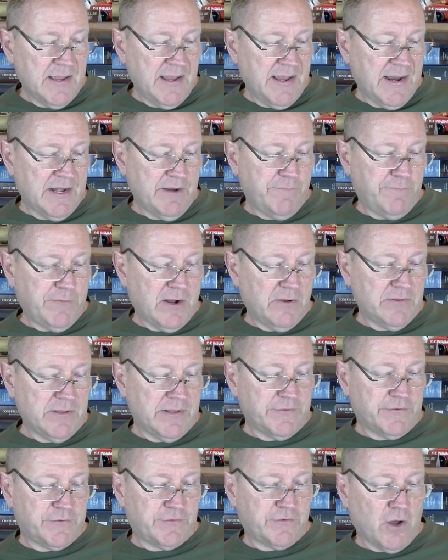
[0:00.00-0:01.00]
and he found
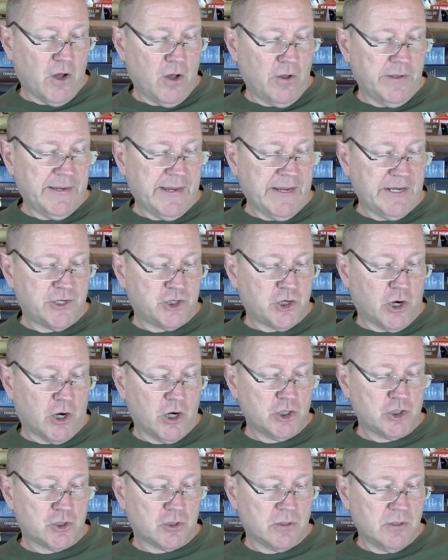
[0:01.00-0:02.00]
that installing a
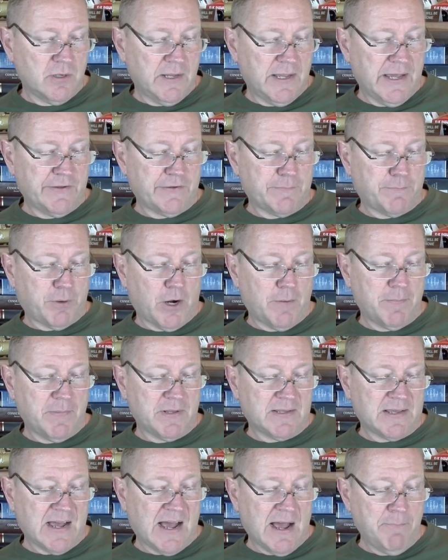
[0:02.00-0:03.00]
charger at his
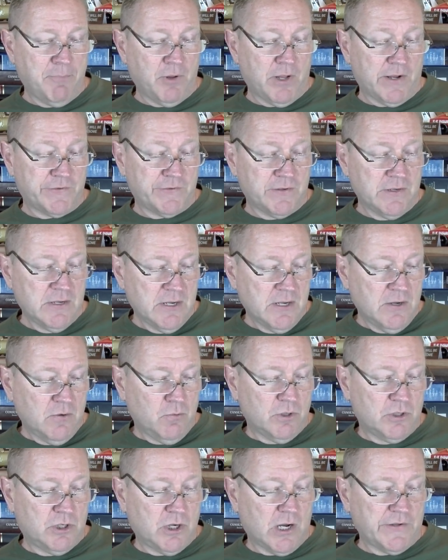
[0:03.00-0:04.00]
apartment complex
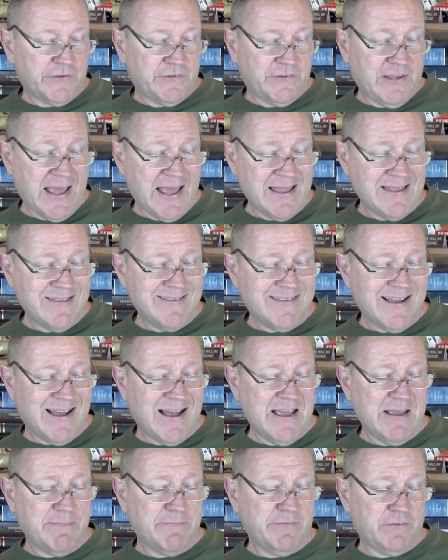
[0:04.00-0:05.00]
would cost 10
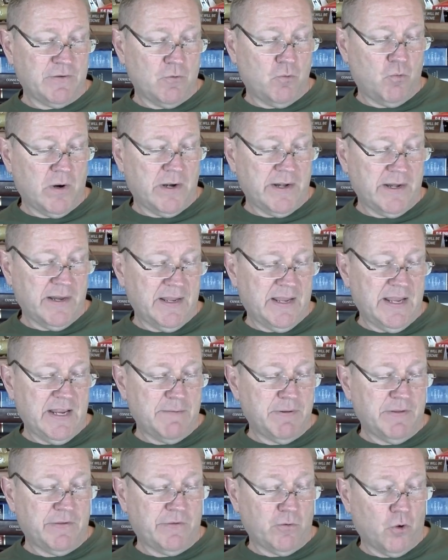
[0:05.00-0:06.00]
times what he
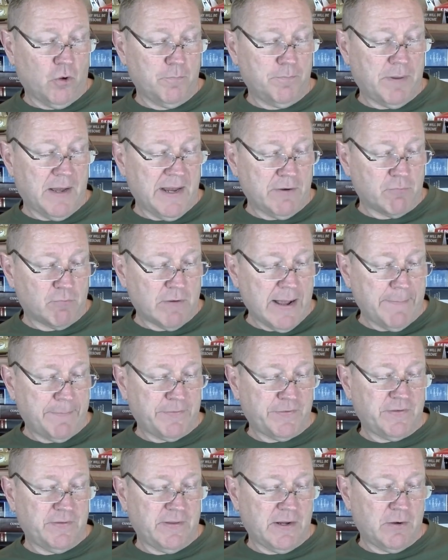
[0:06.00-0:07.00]
had been told by
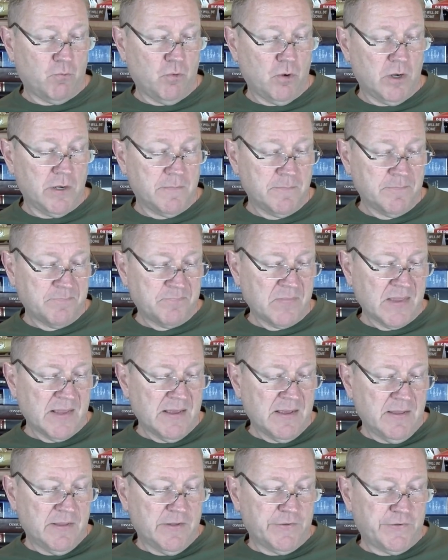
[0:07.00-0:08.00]
reps that it would.
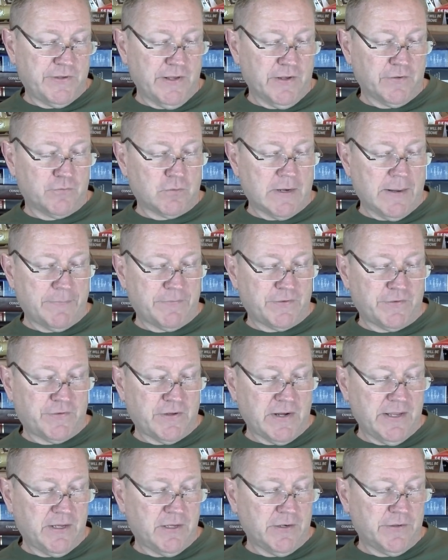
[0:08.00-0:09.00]
The sales reps
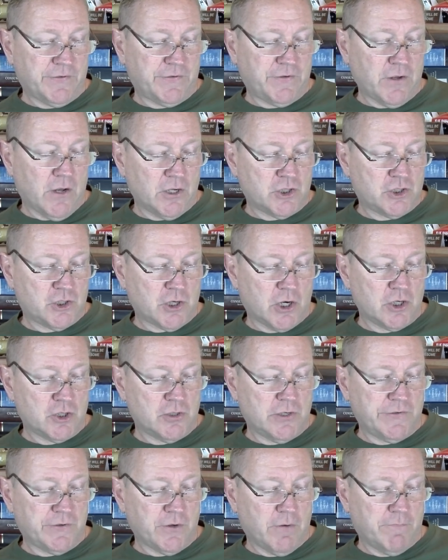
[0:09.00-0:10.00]
said he could install a
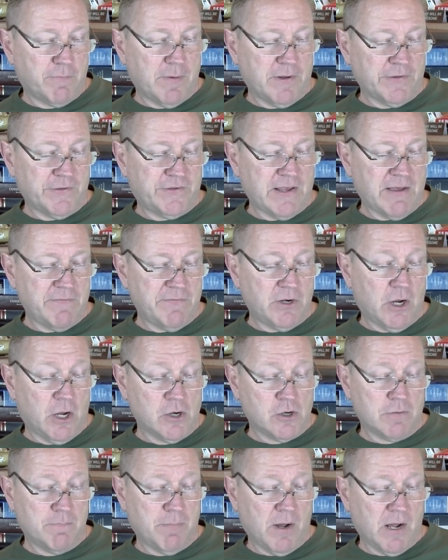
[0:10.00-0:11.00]
charger at his home for about
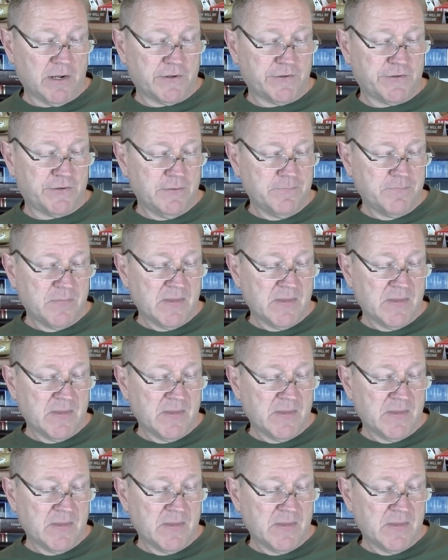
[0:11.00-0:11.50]
$700,